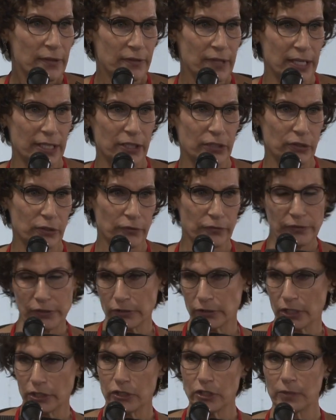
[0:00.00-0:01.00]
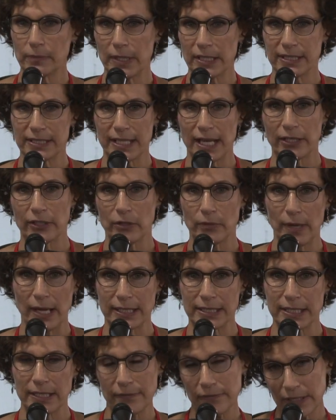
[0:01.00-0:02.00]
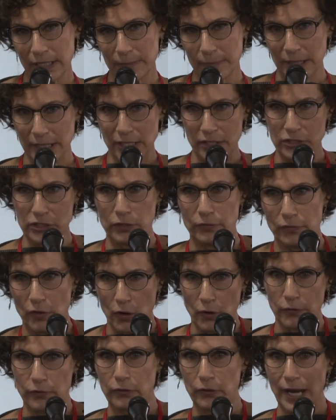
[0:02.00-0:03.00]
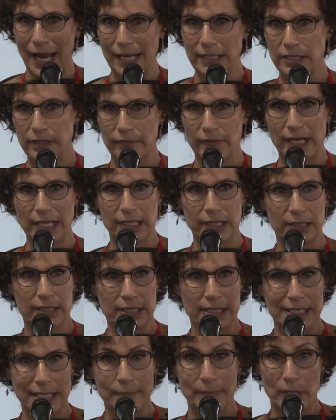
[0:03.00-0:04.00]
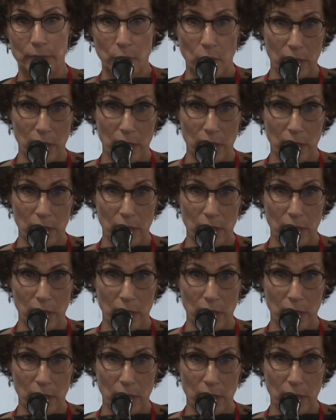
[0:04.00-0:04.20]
thing and you're feeling too much psychoactivity because you've overactivated the C B